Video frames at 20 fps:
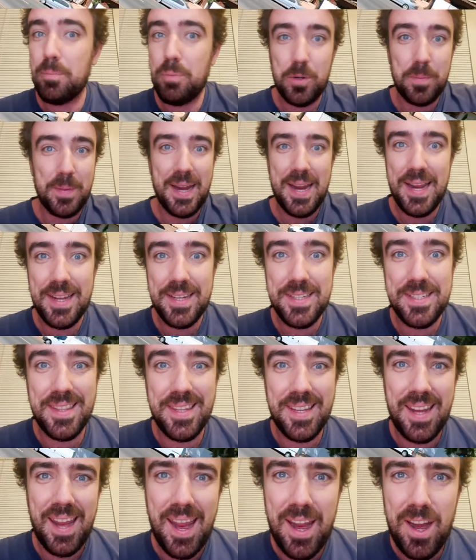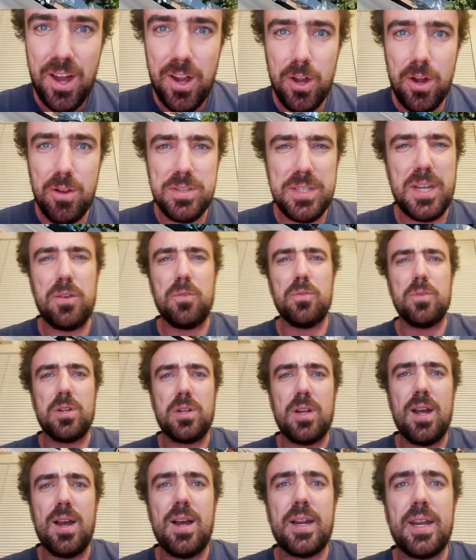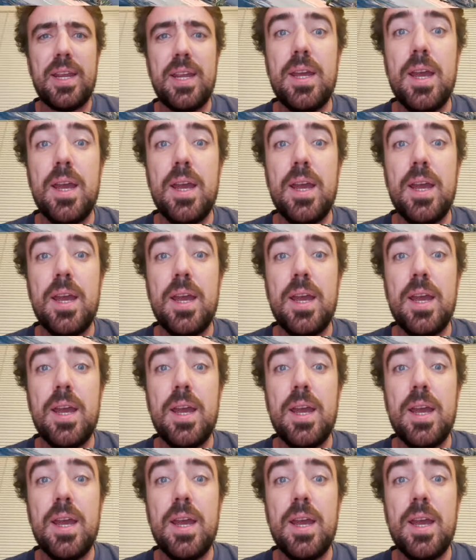putting my hands in the air. I was getting real cocky.